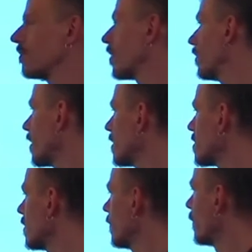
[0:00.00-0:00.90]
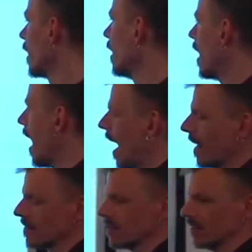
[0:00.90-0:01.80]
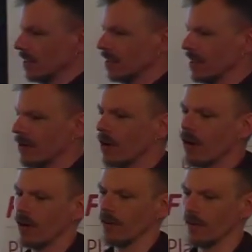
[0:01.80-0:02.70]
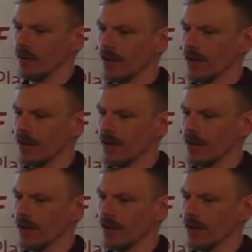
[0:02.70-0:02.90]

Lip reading: implementation. Actually, there are